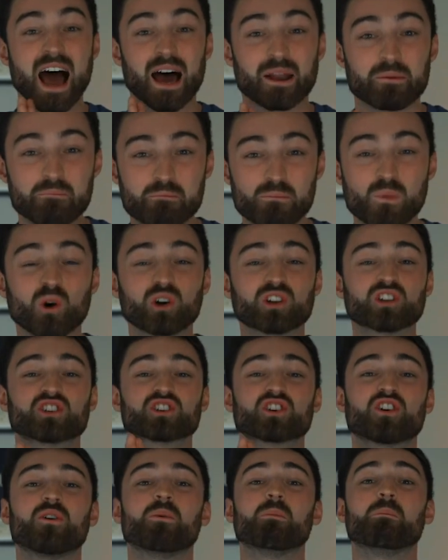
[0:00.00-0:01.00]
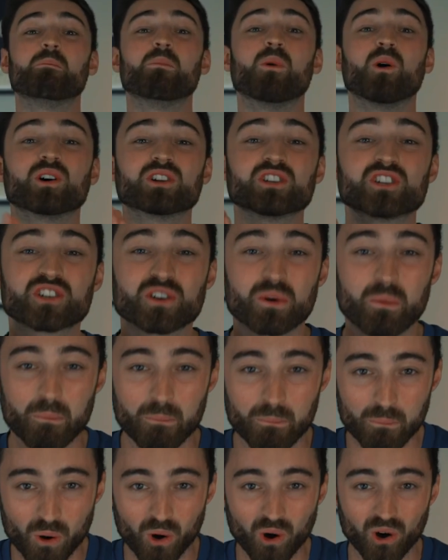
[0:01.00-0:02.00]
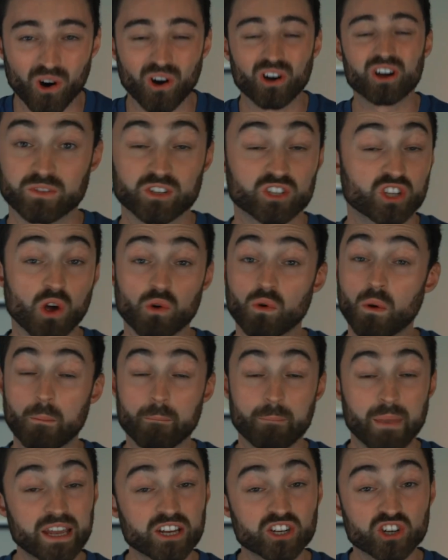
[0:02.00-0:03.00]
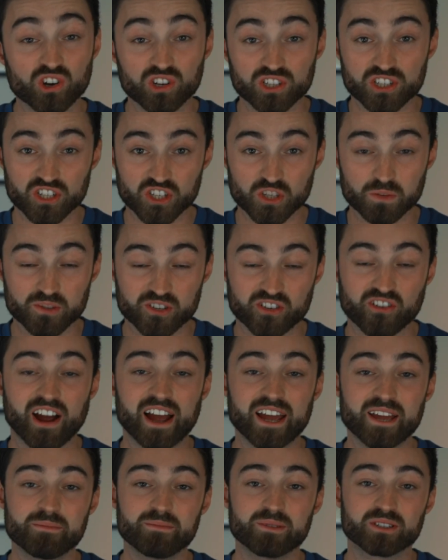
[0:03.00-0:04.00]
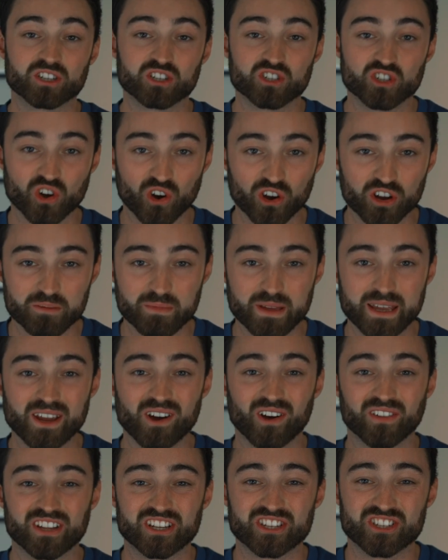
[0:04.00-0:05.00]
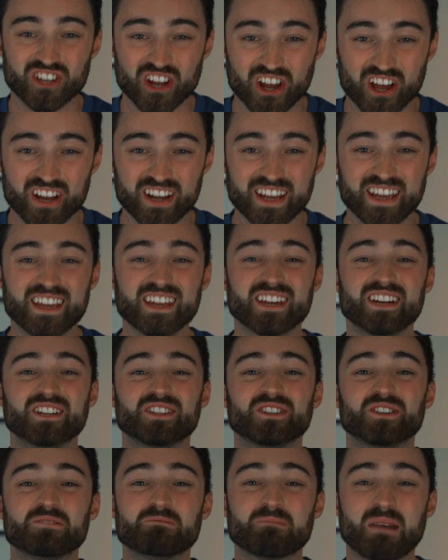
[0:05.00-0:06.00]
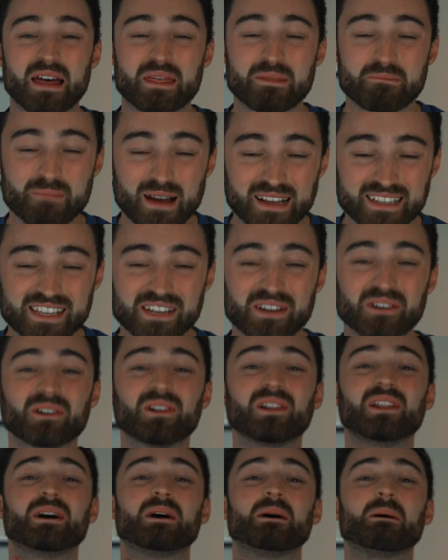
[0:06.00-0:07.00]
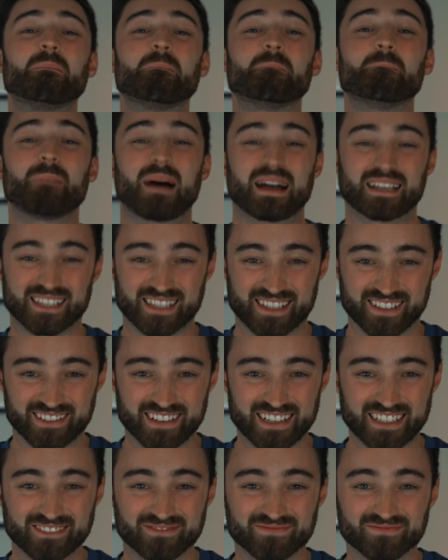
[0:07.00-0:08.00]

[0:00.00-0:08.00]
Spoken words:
and much, much more. So make sure to subscribe to join me on this journey to mathematical mastery.